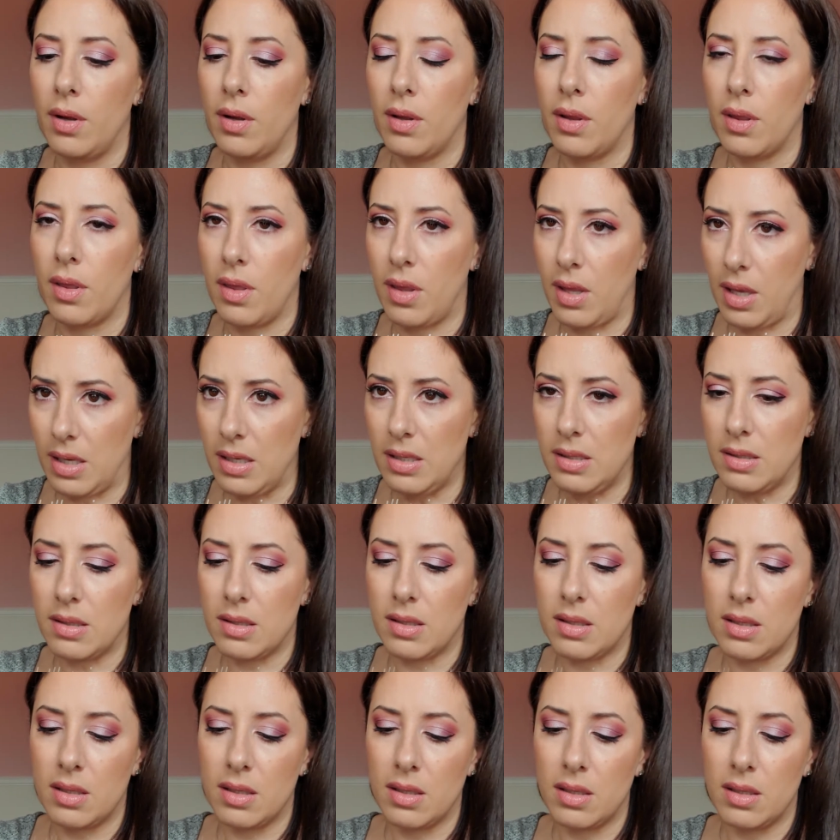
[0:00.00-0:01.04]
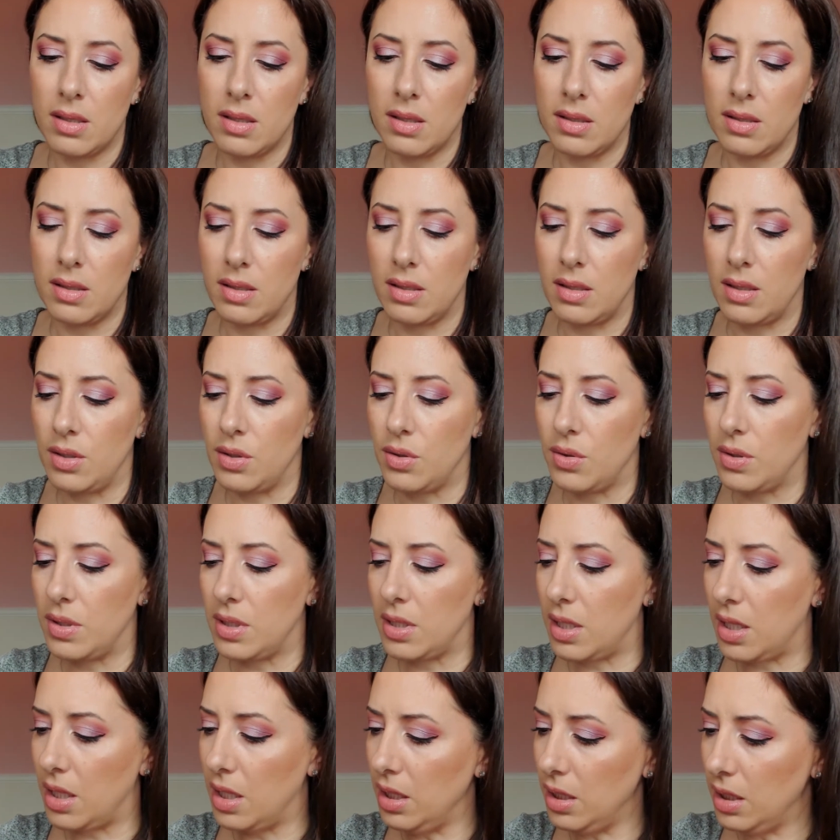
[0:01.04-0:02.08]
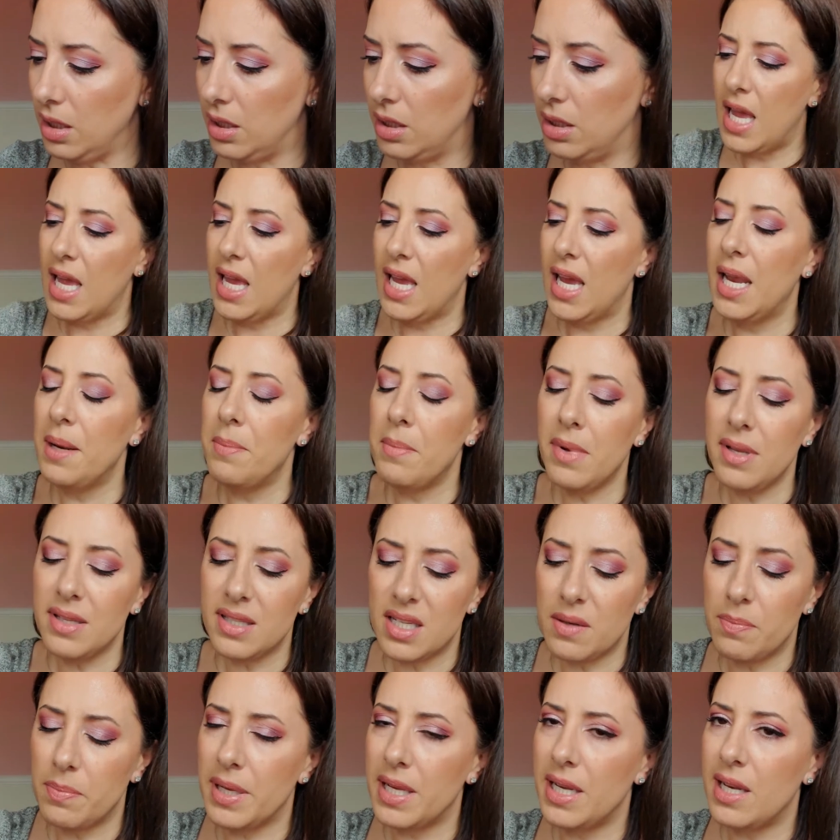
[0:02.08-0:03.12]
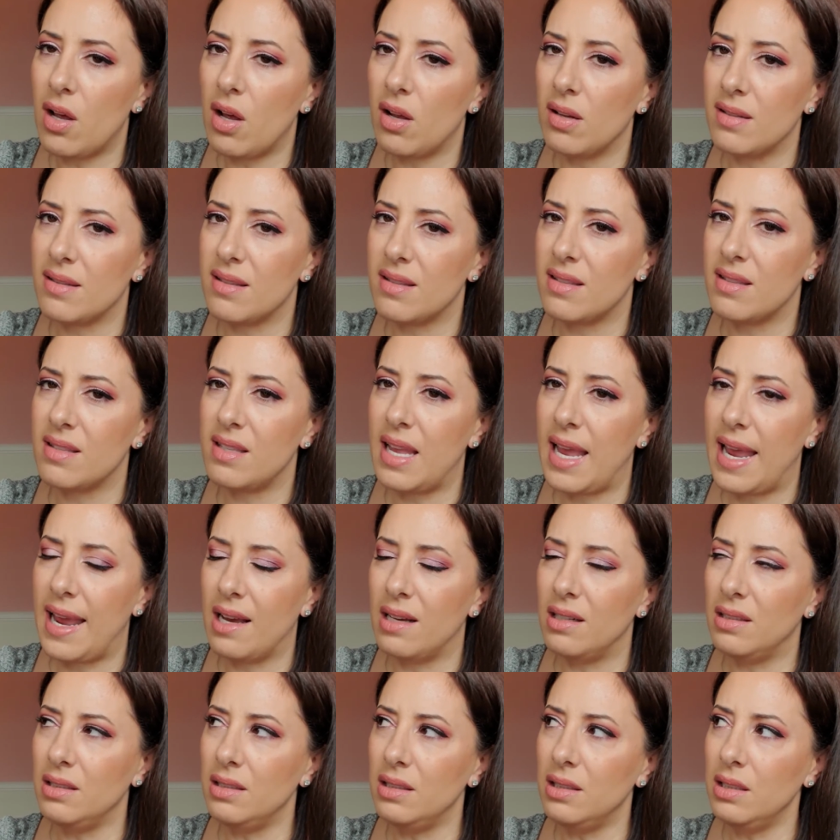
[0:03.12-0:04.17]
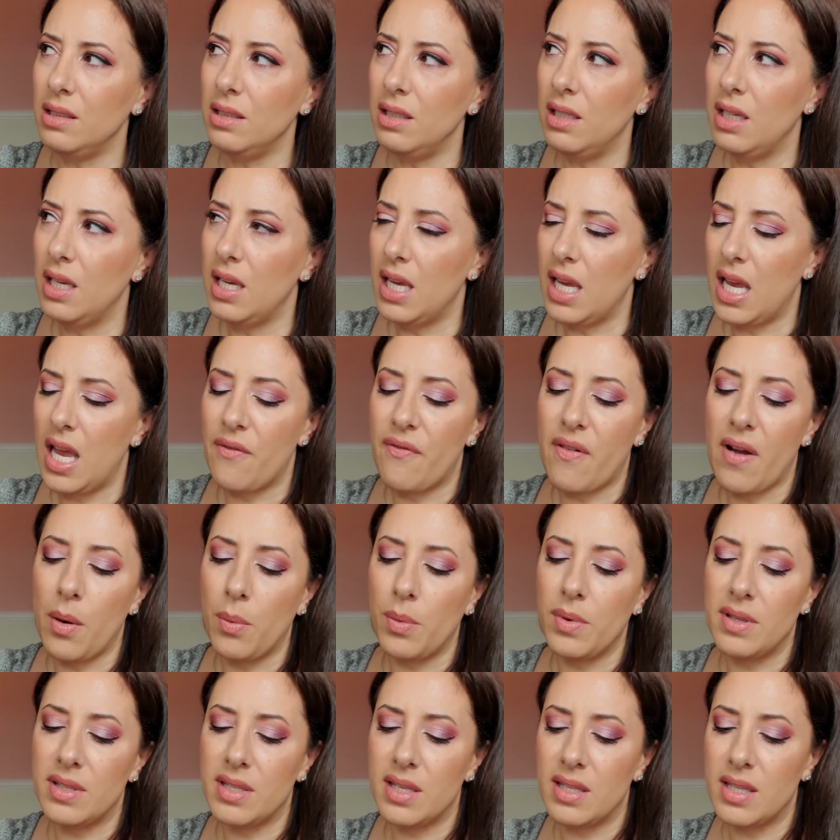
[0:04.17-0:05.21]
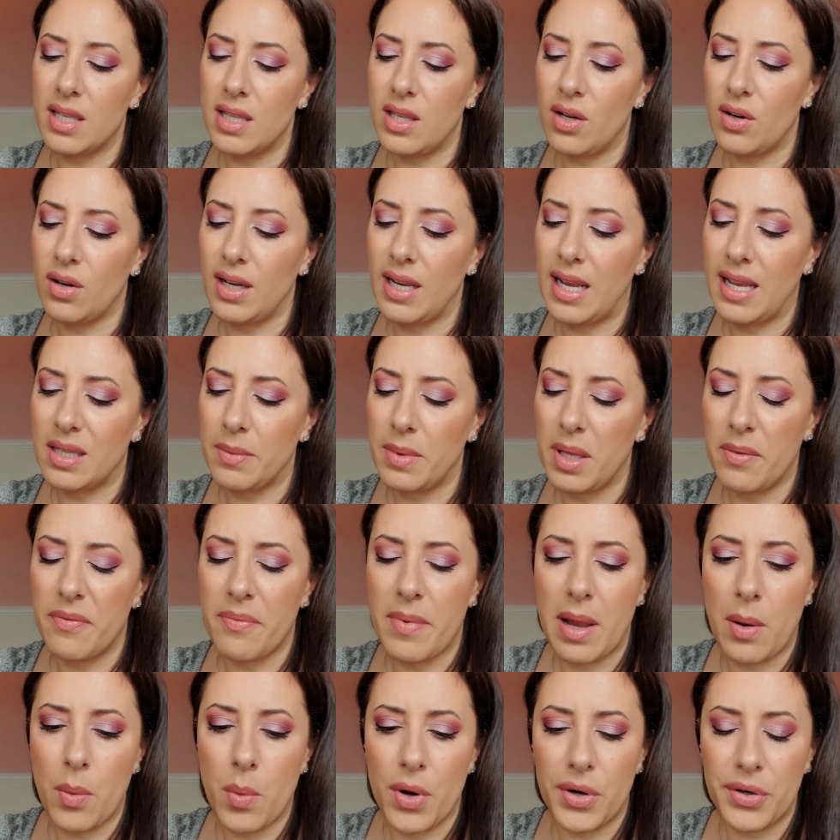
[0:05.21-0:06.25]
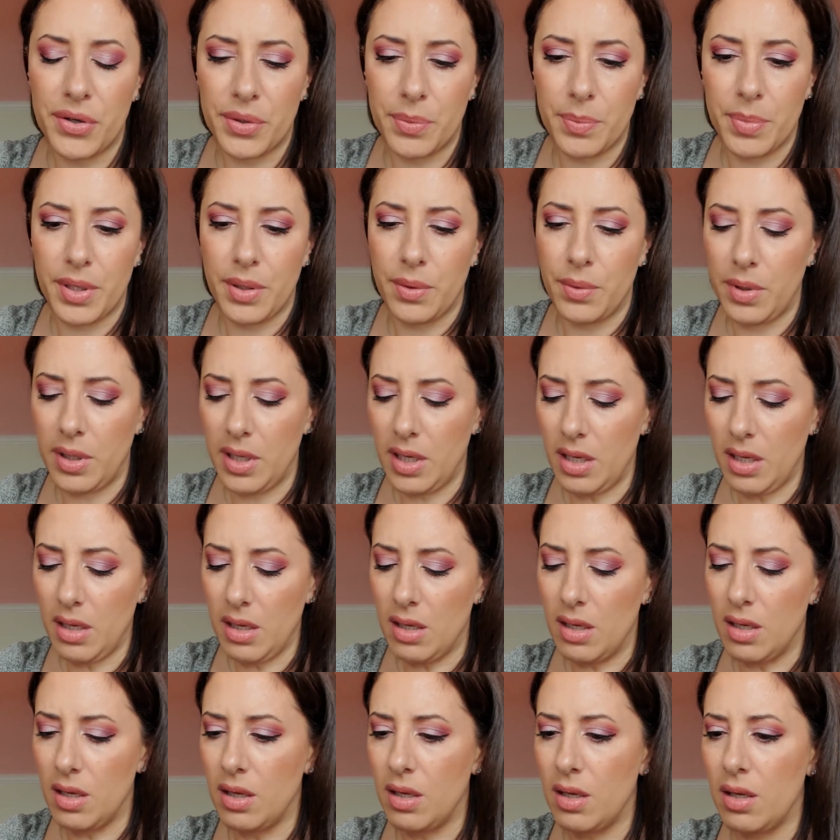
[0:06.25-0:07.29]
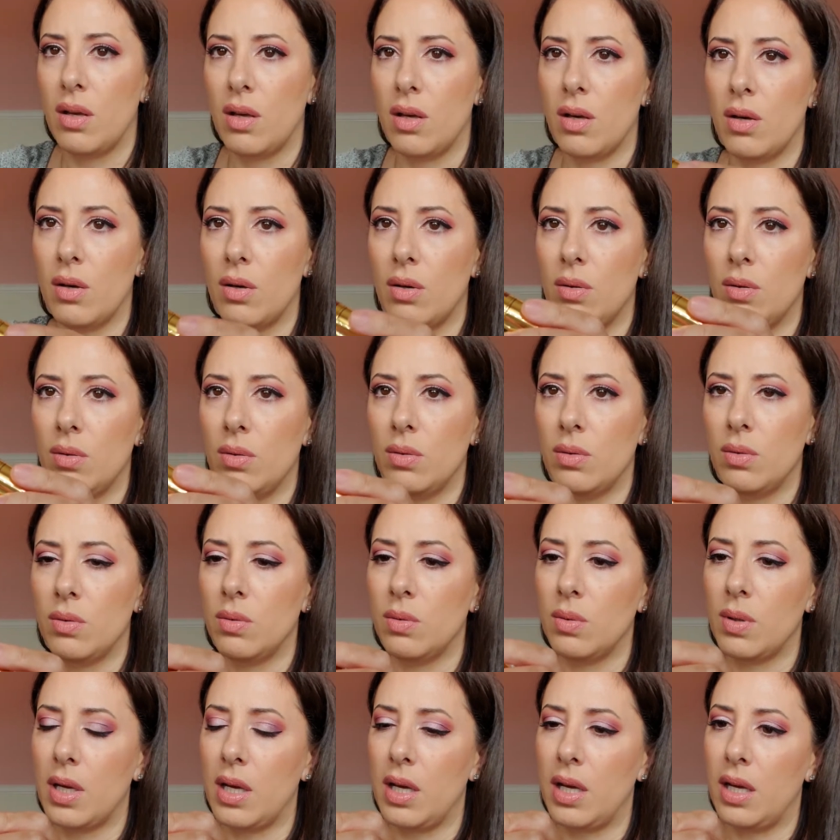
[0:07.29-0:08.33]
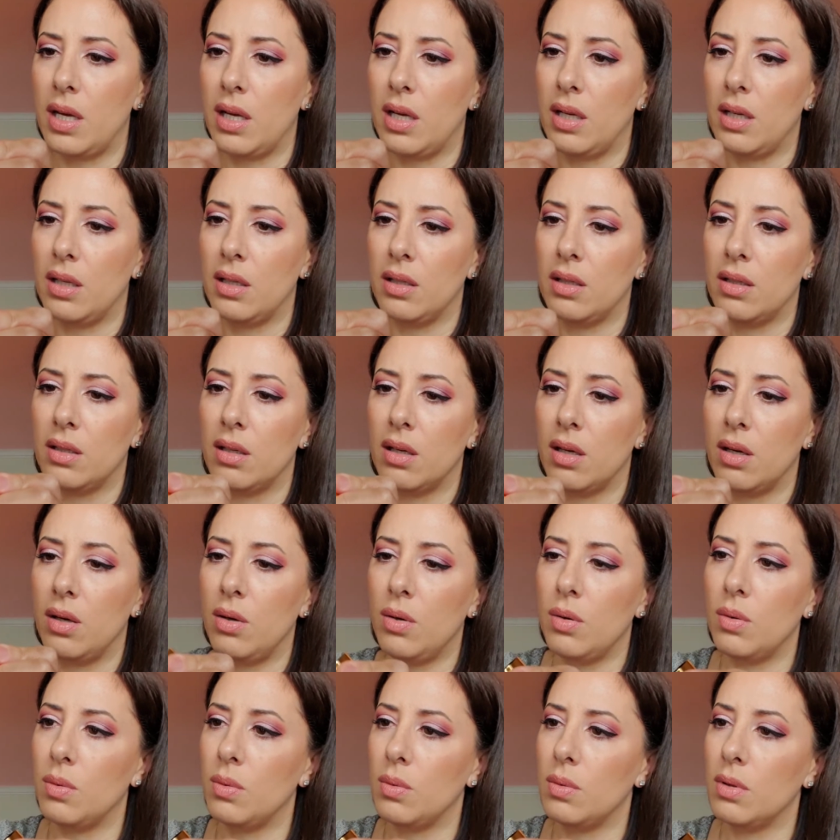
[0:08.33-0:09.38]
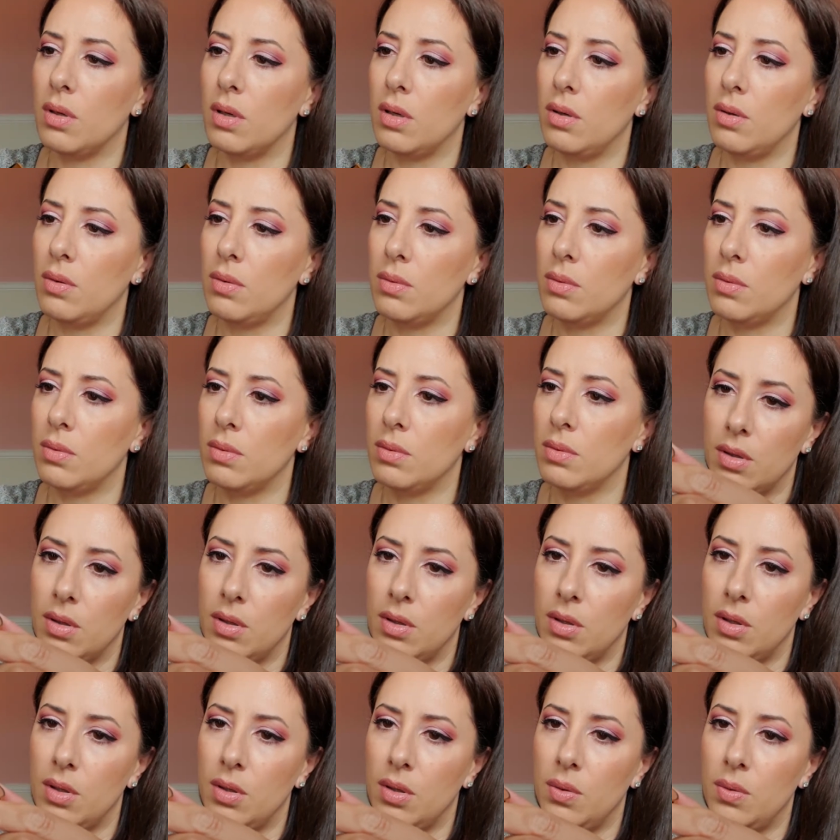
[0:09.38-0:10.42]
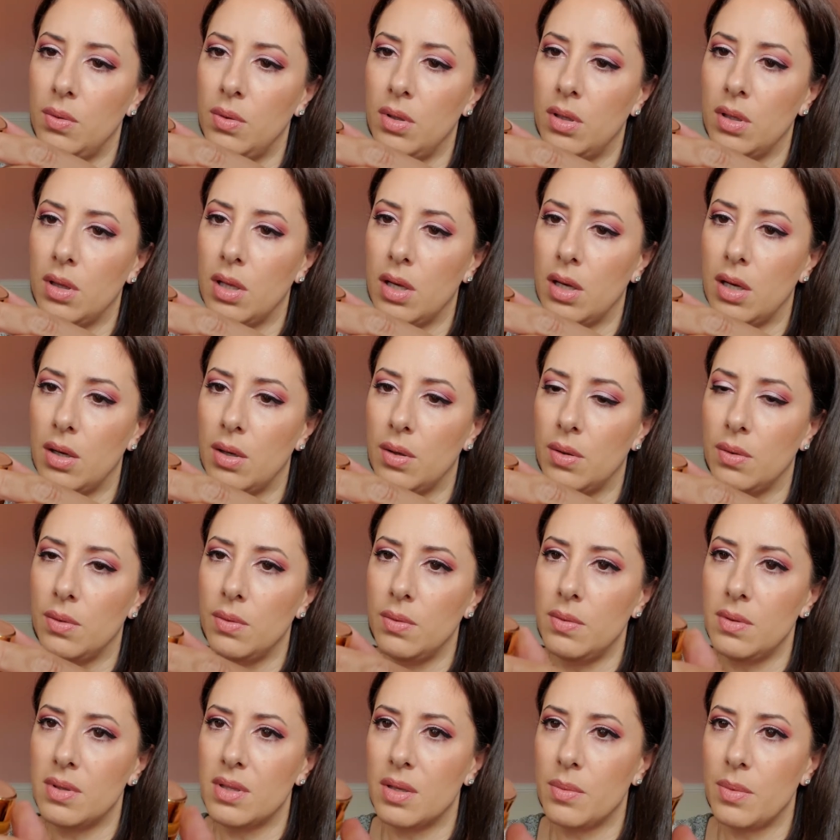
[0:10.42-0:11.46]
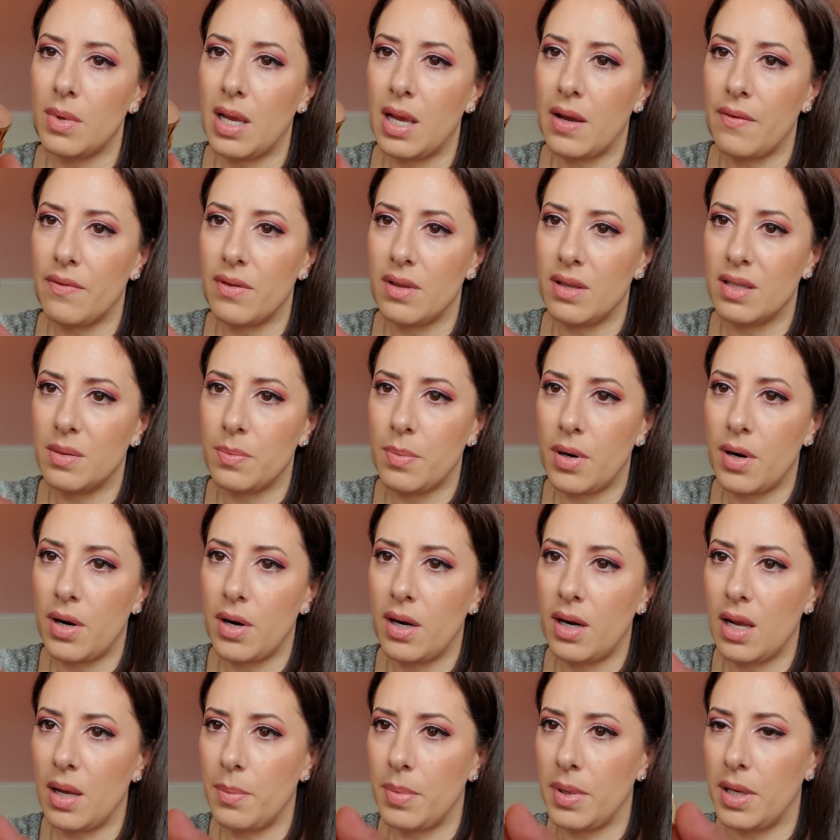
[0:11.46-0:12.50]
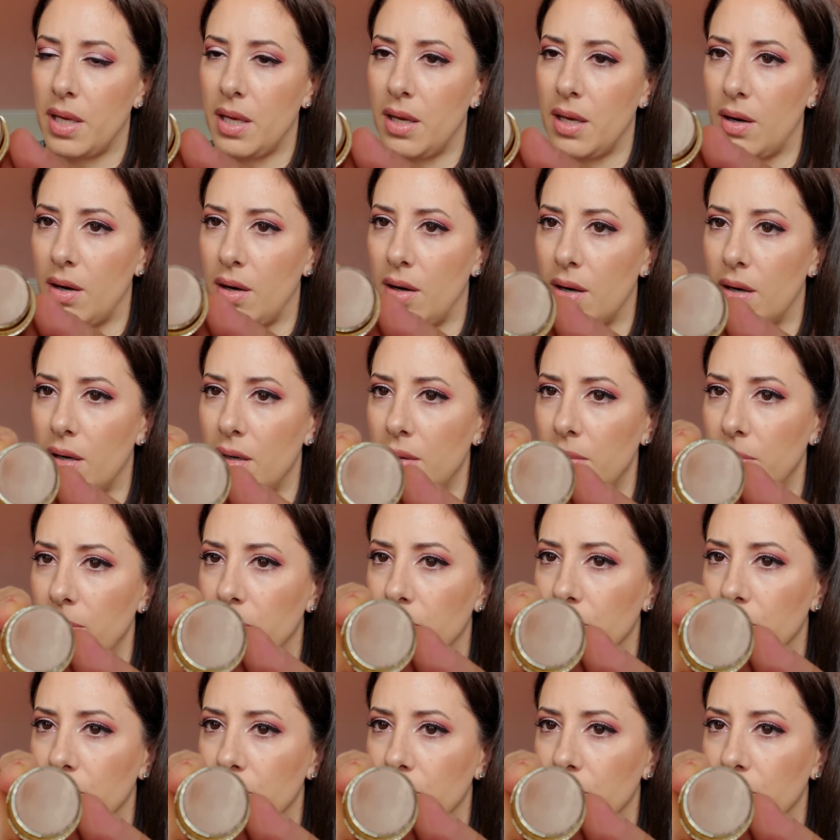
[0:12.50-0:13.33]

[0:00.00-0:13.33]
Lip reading: this. This is interesting. It must have been on sale if I was to sit there and get something by Wonder Beauty. Oh, okay. Oh, Nude Glow. So we have this part up here.